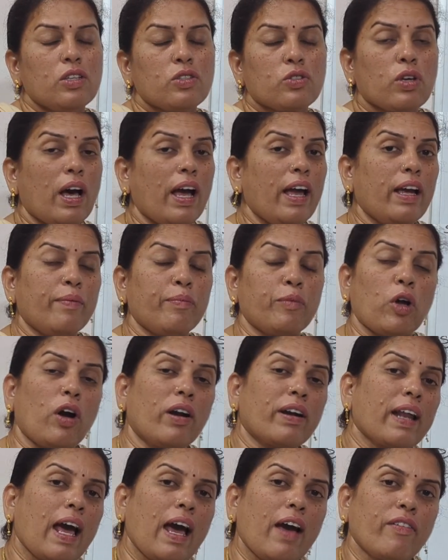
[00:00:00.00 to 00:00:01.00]
So I am
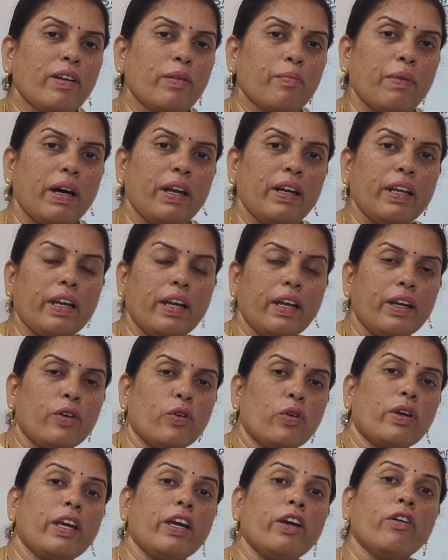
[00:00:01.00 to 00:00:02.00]
not having money
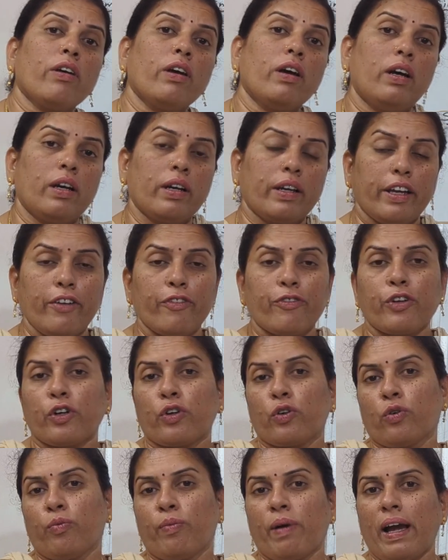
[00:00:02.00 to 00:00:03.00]
to give a gift
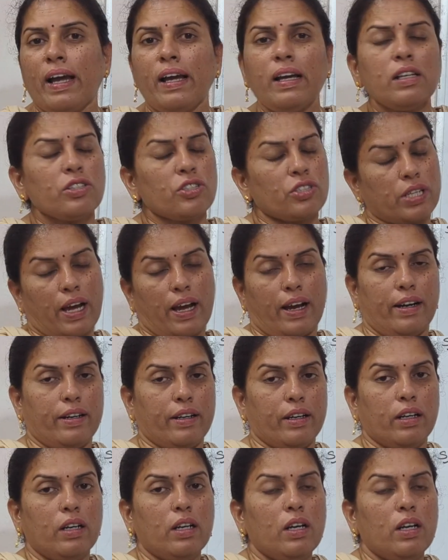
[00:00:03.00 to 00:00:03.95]
to my child.